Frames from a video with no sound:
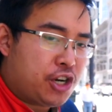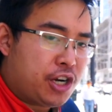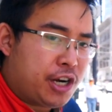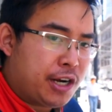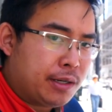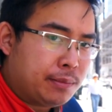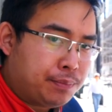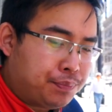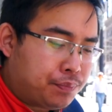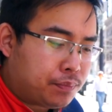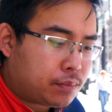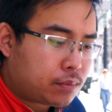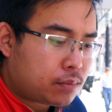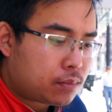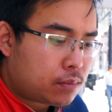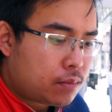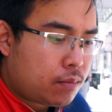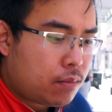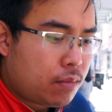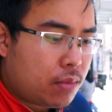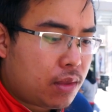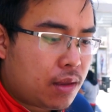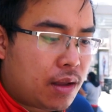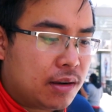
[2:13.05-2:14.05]
here.
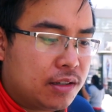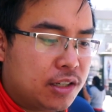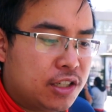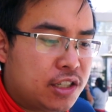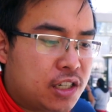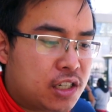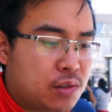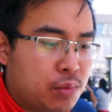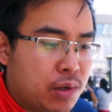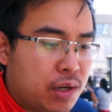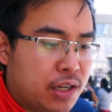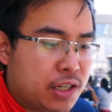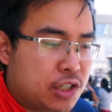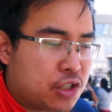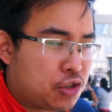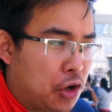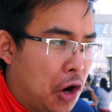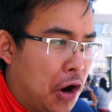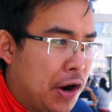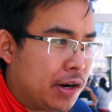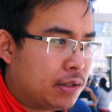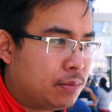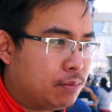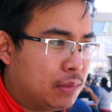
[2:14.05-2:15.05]
Ginger is really
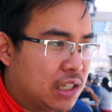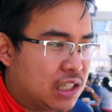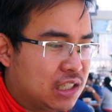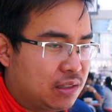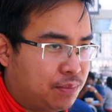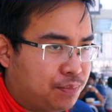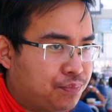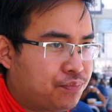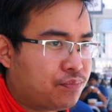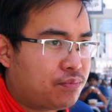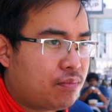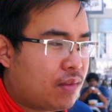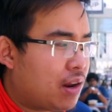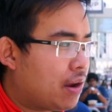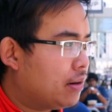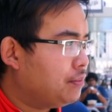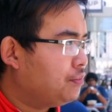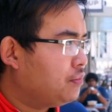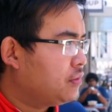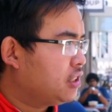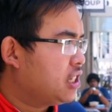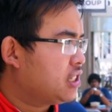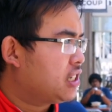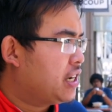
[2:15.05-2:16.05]
strong, but
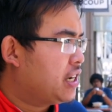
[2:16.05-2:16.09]
just